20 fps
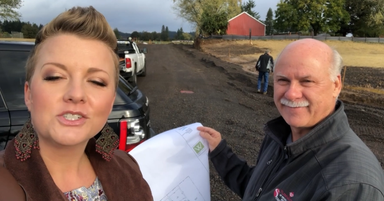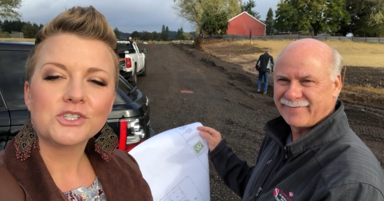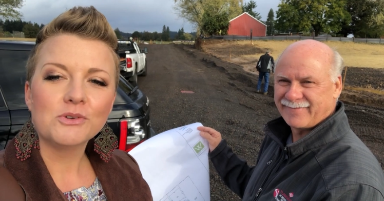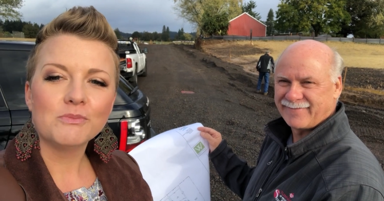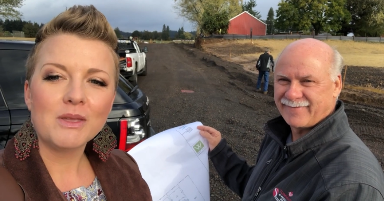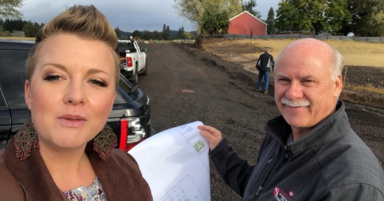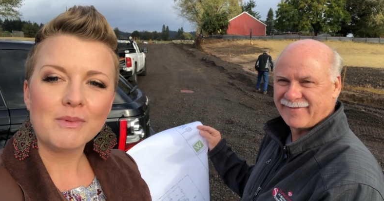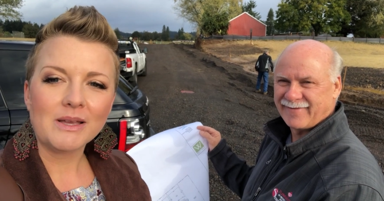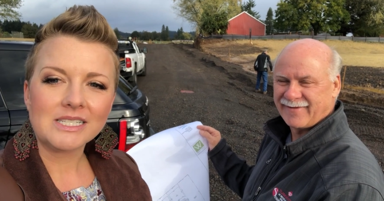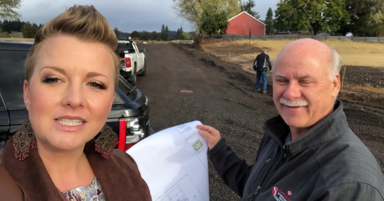
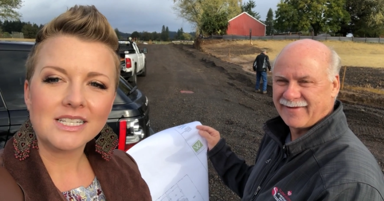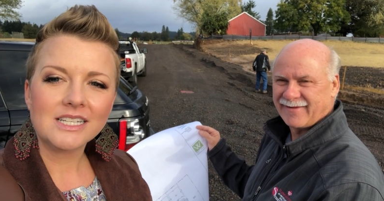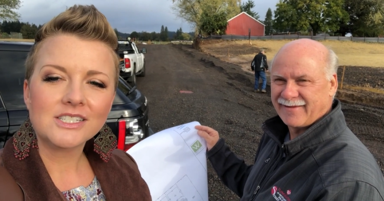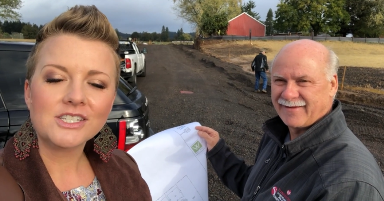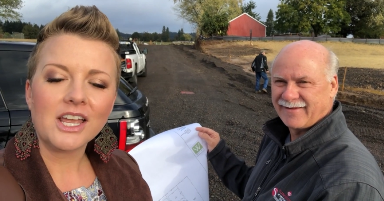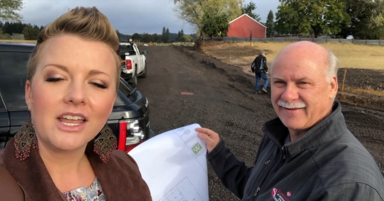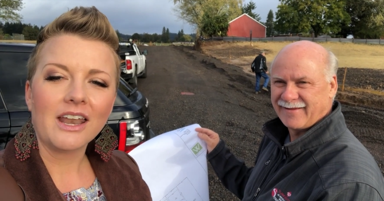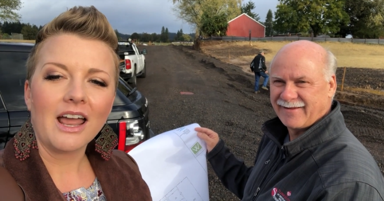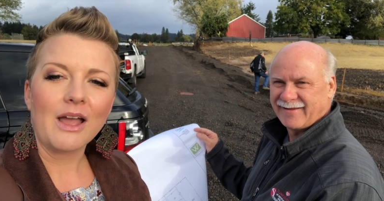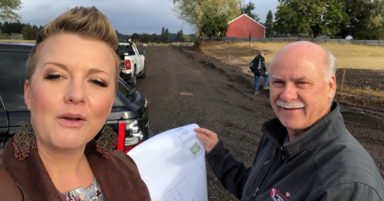Speaker 1: Shoot me a
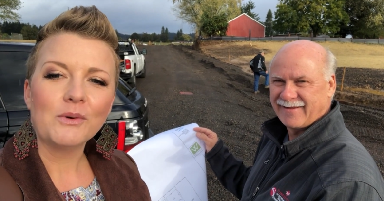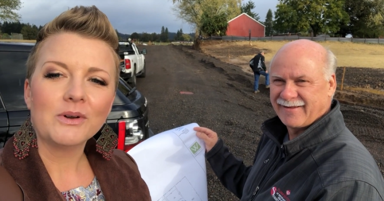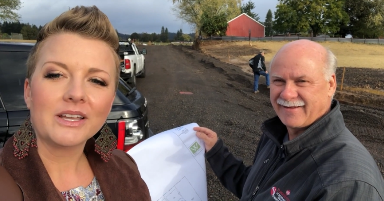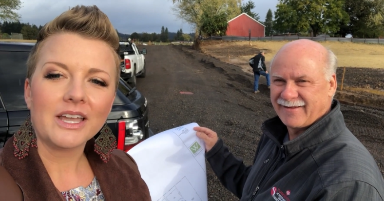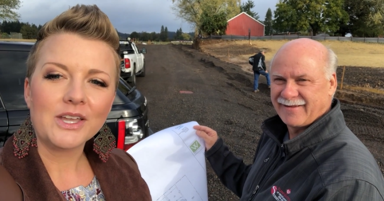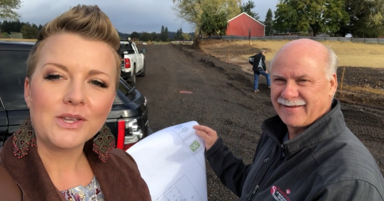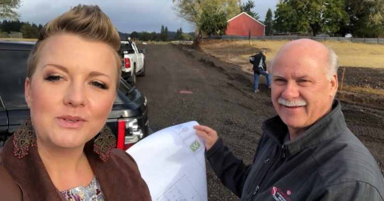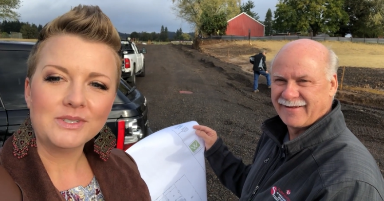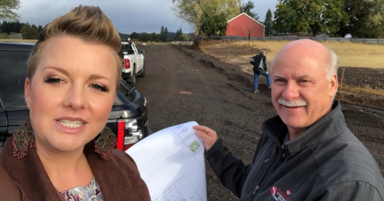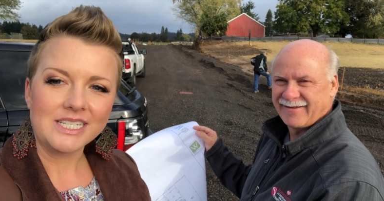message and I will
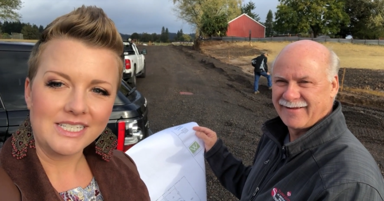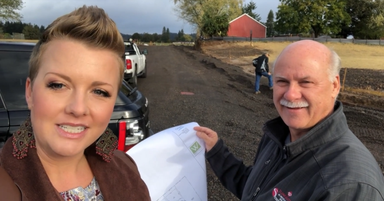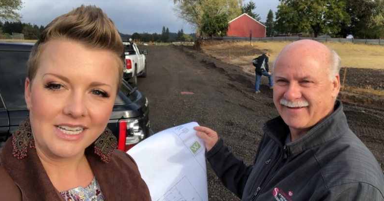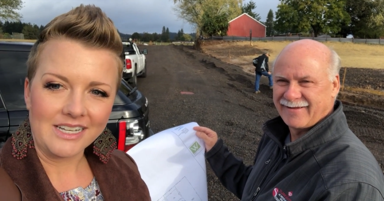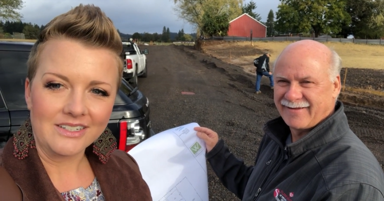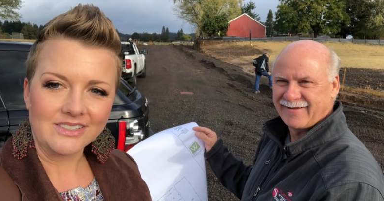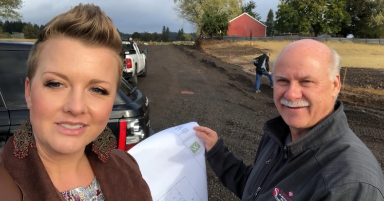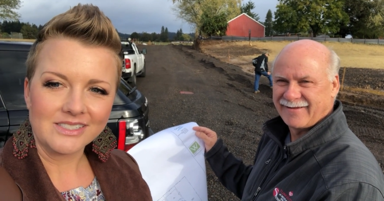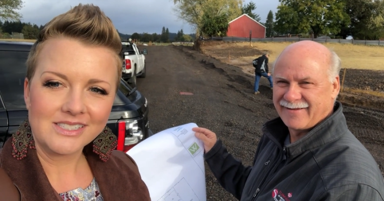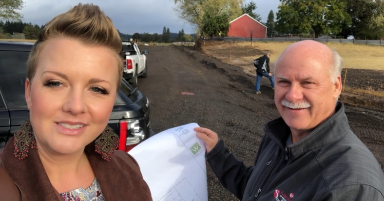get you
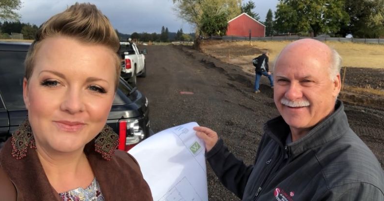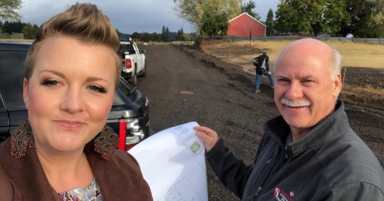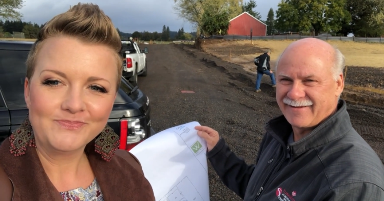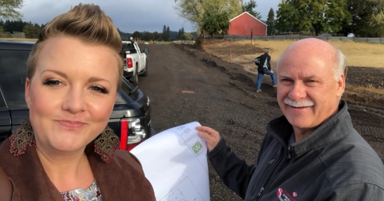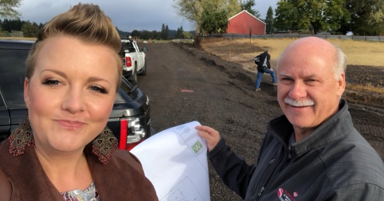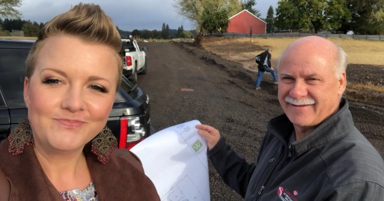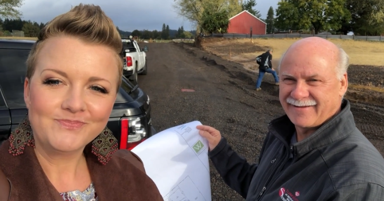details.